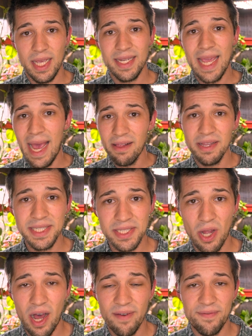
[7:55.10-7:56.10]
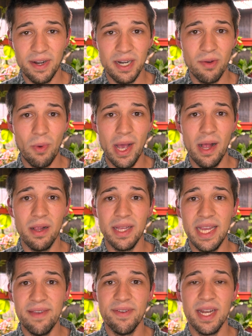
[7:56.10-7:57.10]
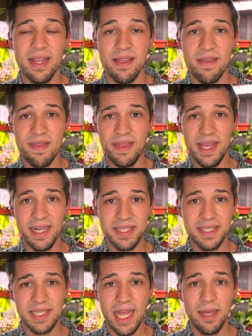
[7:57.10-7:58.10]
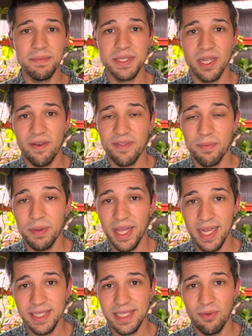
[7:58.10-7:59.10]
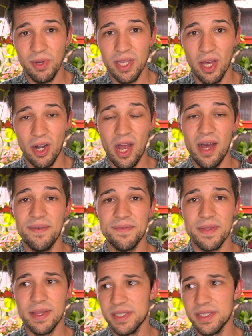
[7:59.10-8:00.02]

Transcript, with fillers: It calloused off very well, even in the thick stems of the plants that we cut off.